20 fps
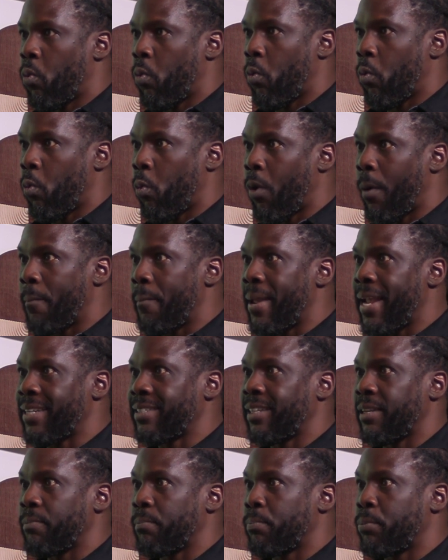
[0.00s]
what makes
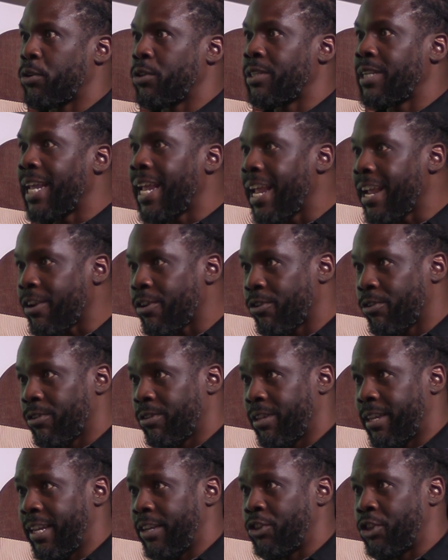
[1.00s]
it
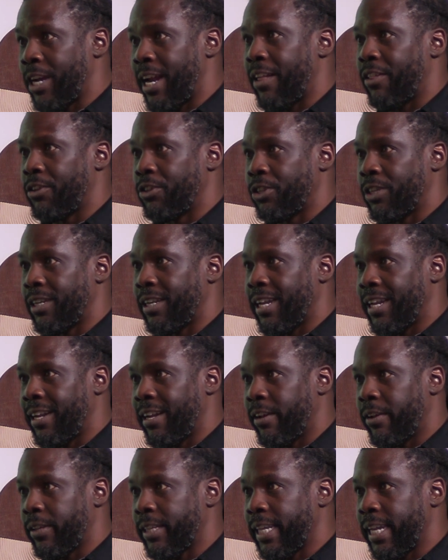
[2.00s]
particularly challenging in
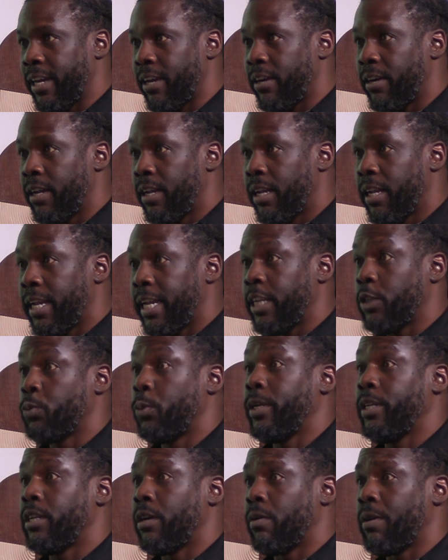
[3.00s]
healthcare is
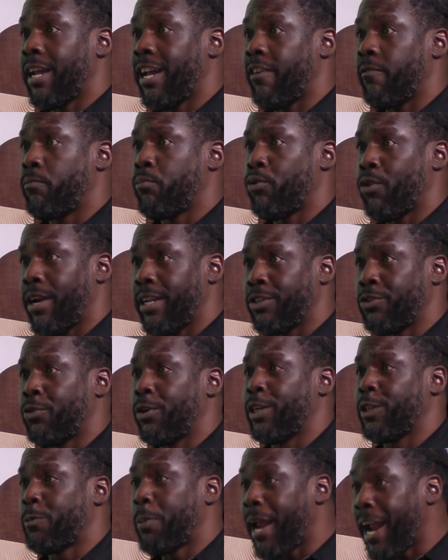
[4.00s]
we don't have price
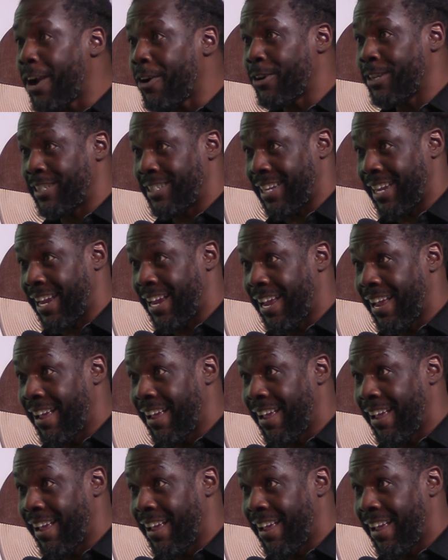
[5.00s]
transparency.